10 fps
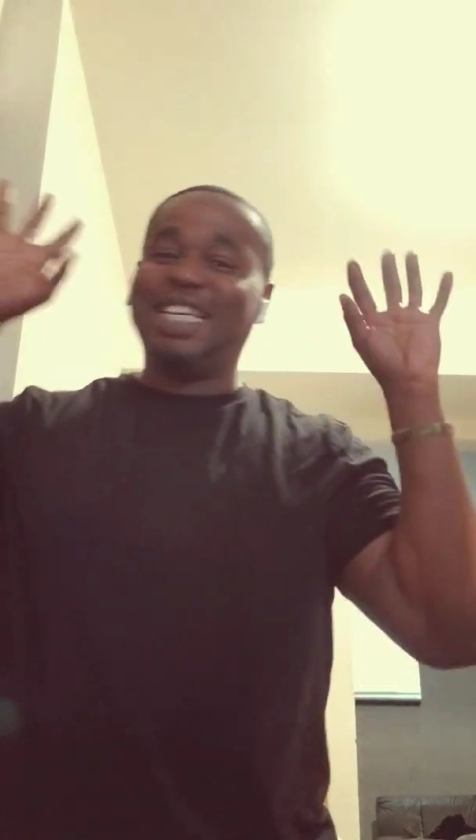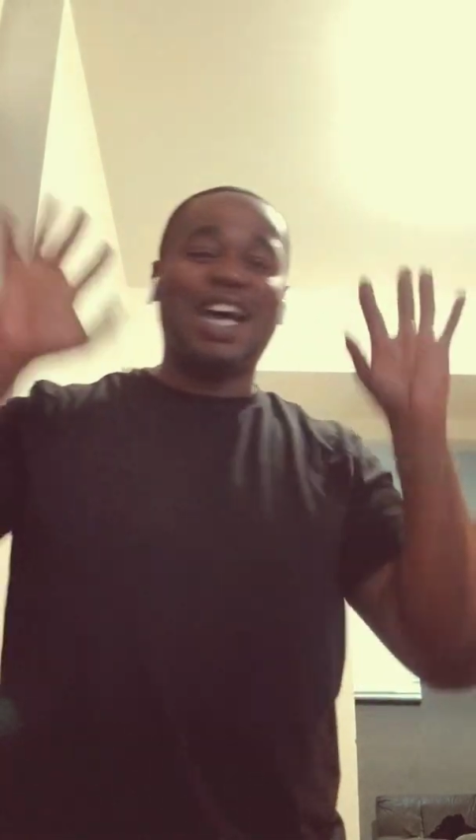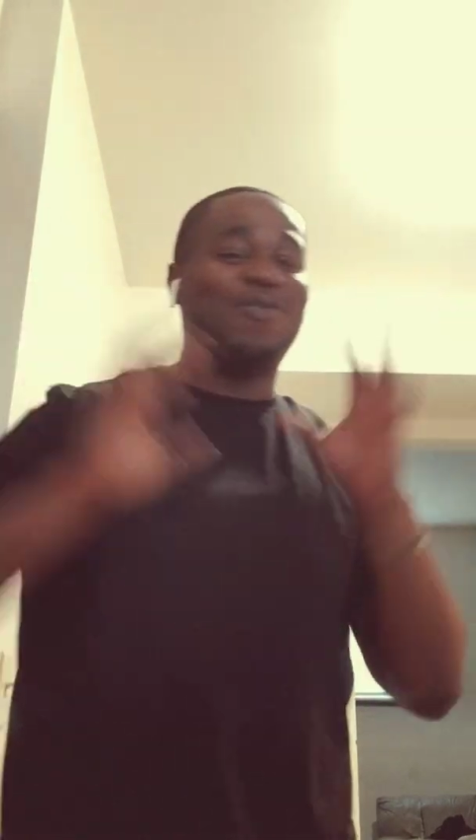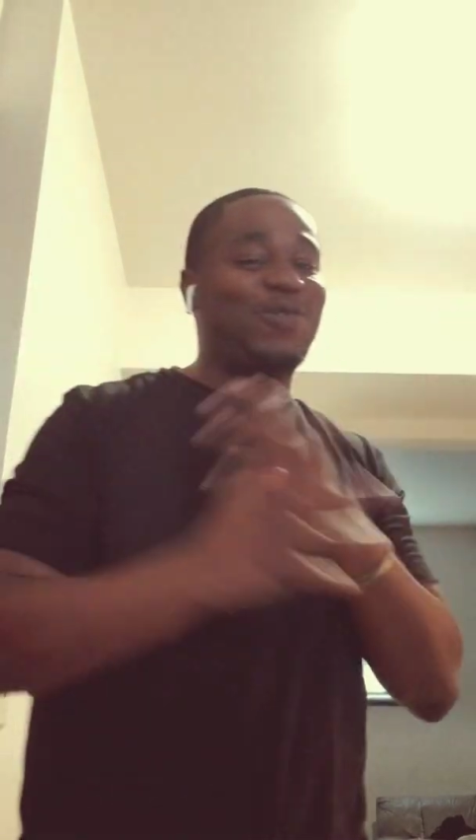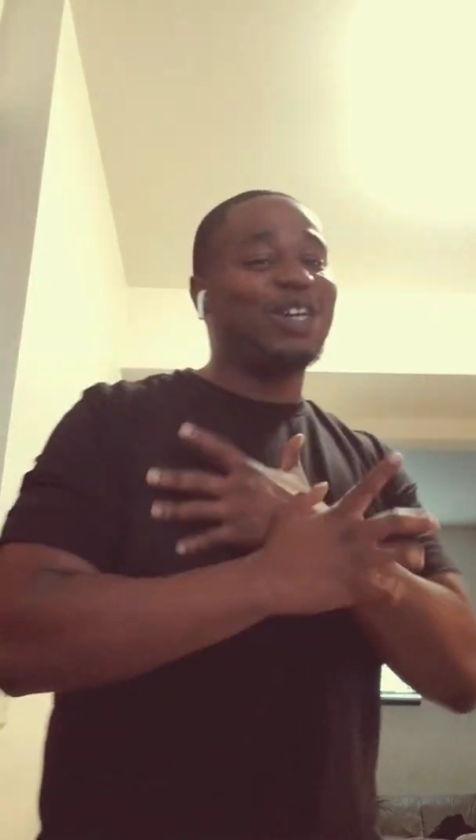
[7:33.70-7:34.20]

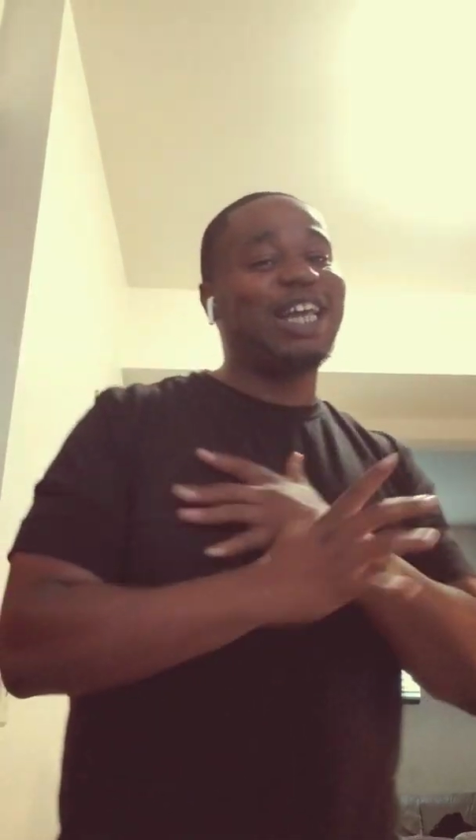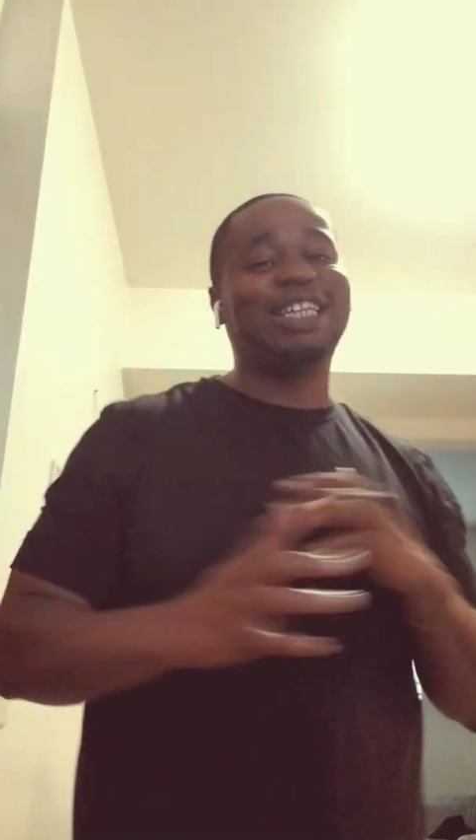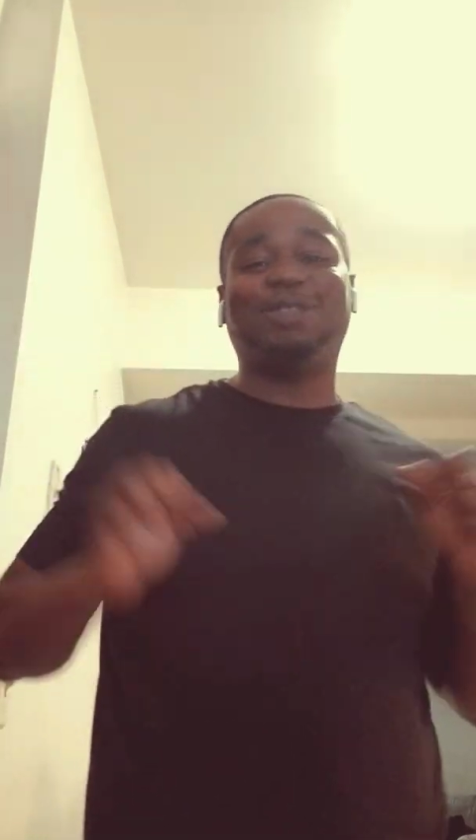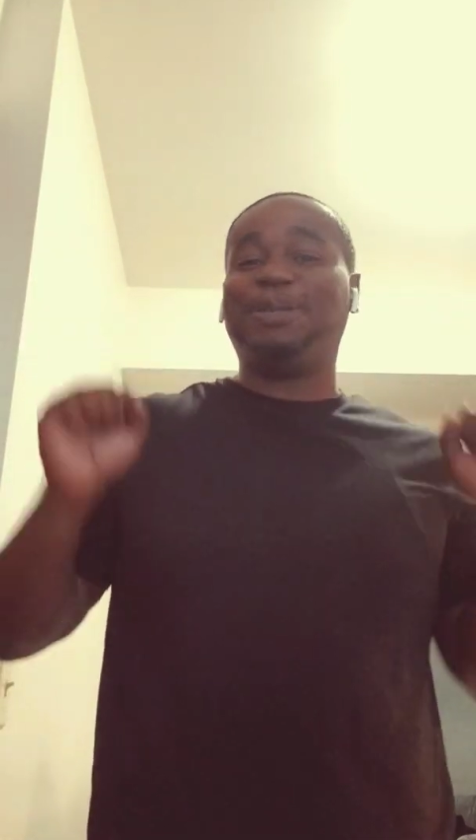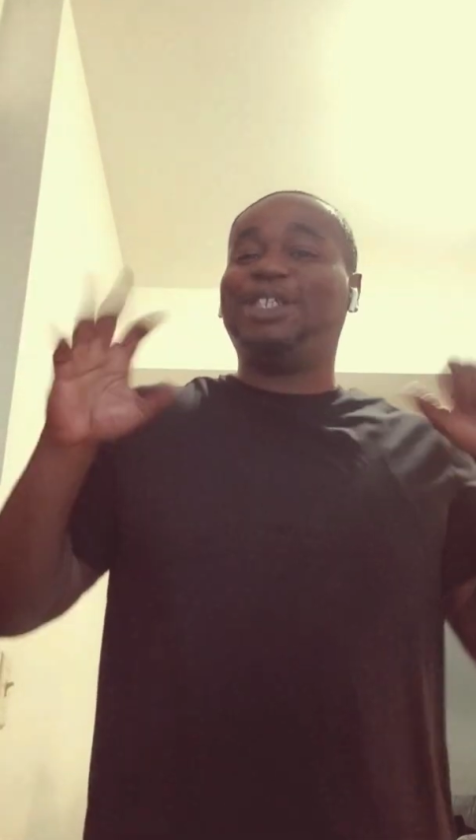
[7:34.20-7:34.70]
feel like
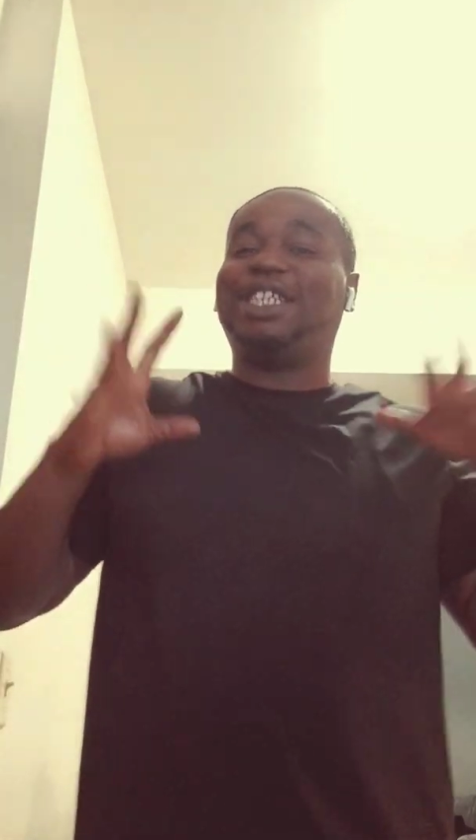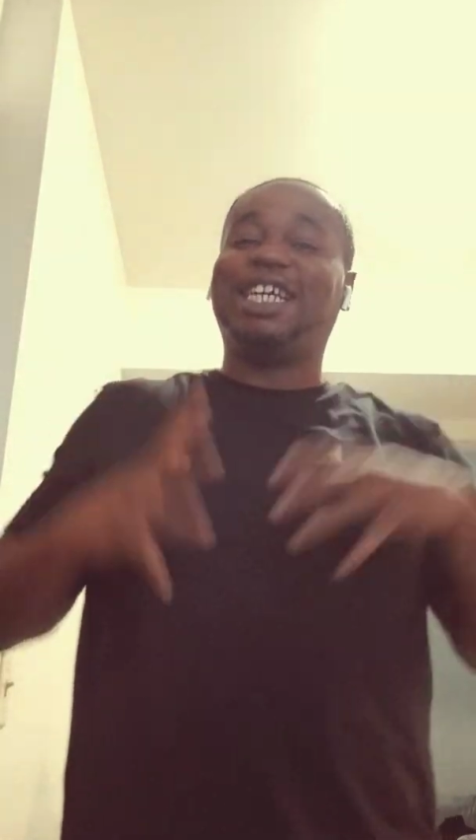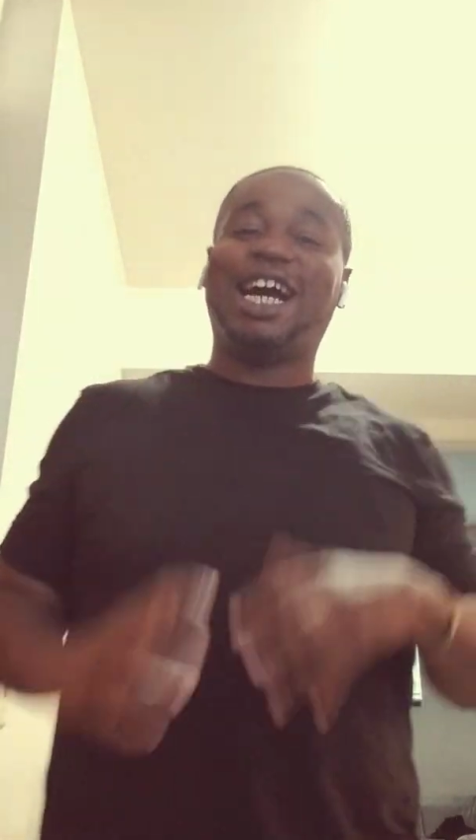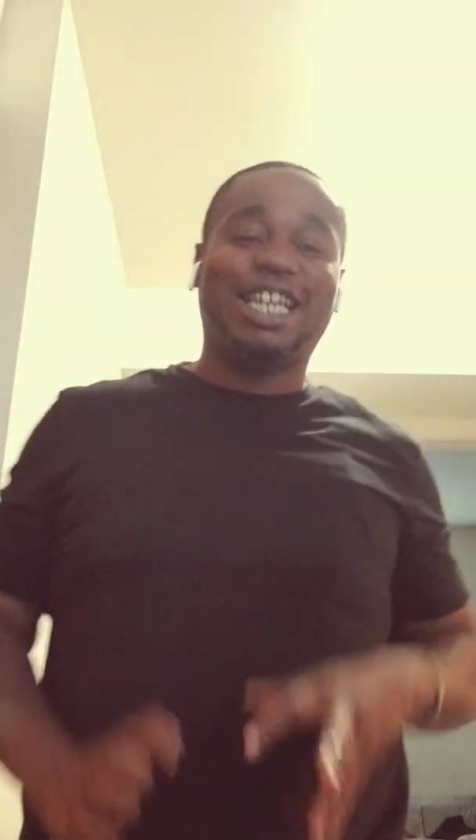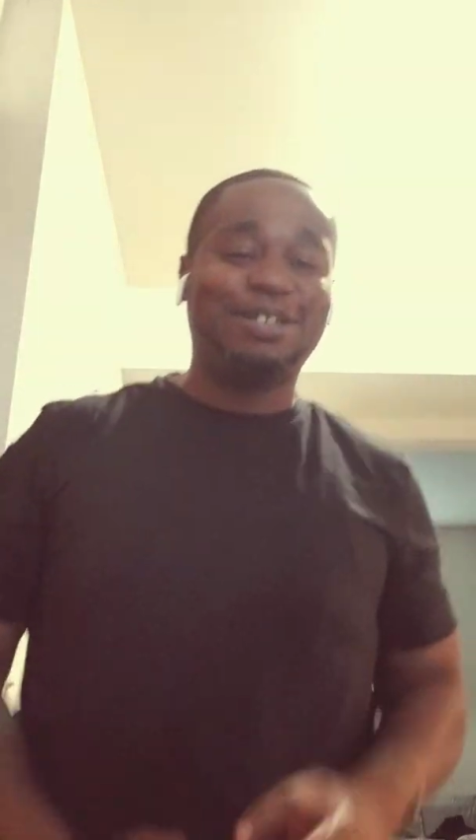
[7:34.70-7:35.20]
spiritually
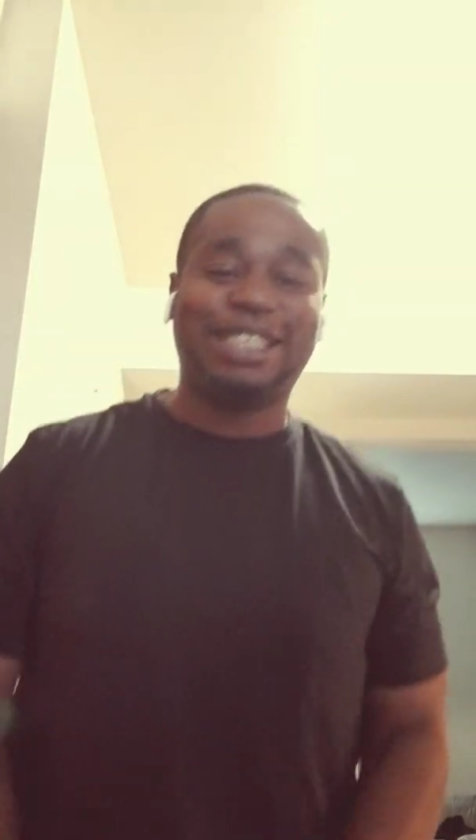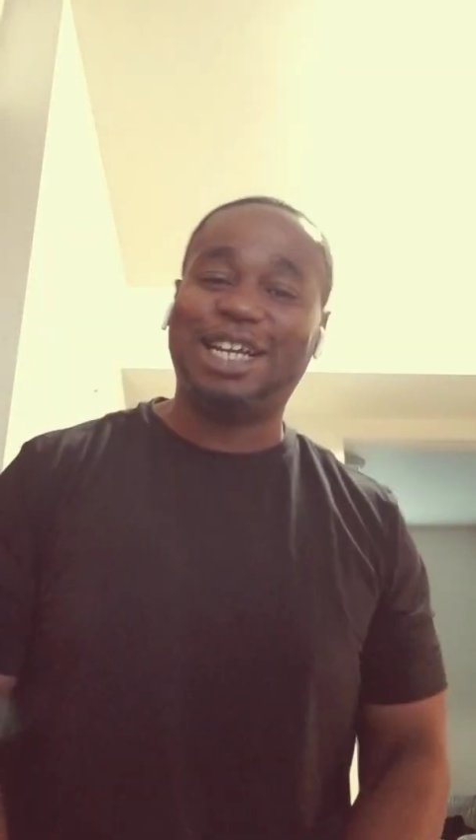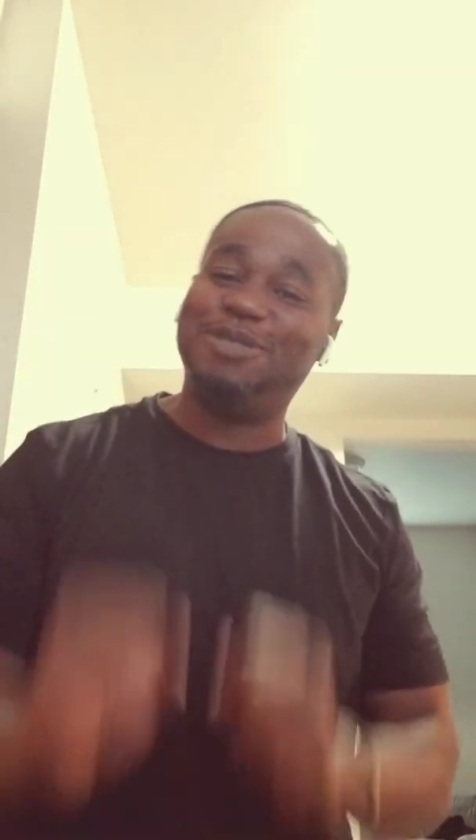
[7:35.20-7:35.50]
God keep telling